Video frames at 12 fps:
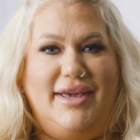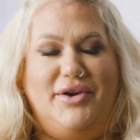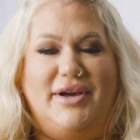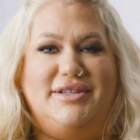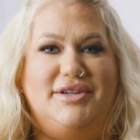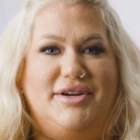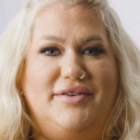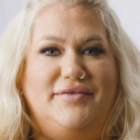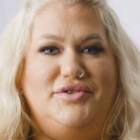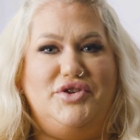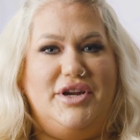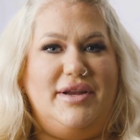You guys are
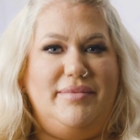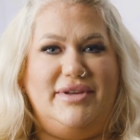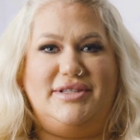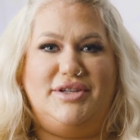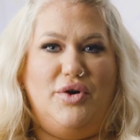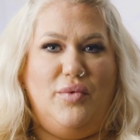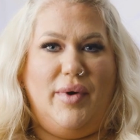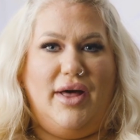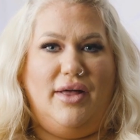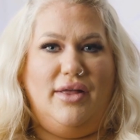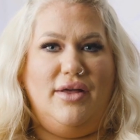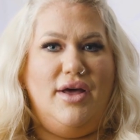treated me so
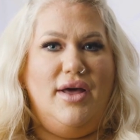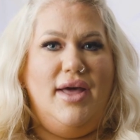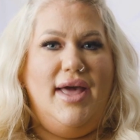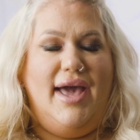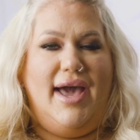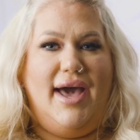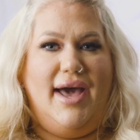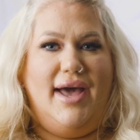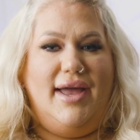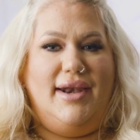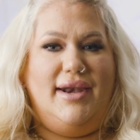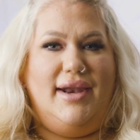well,
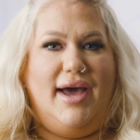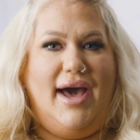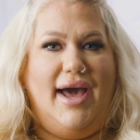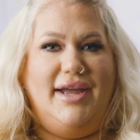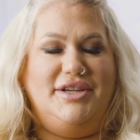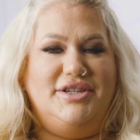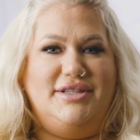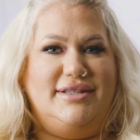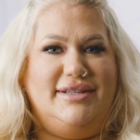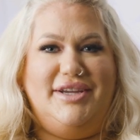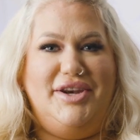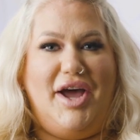and I
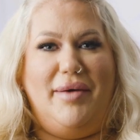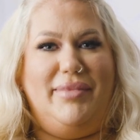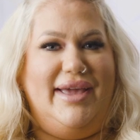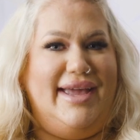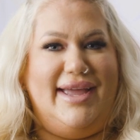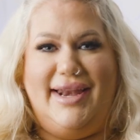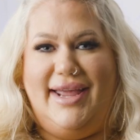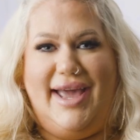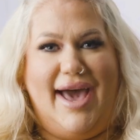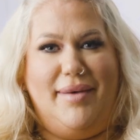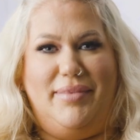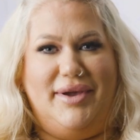just could not be any
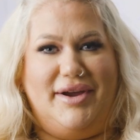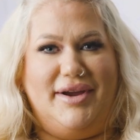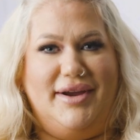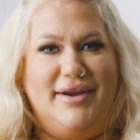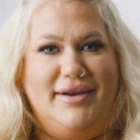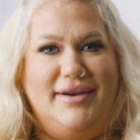happier.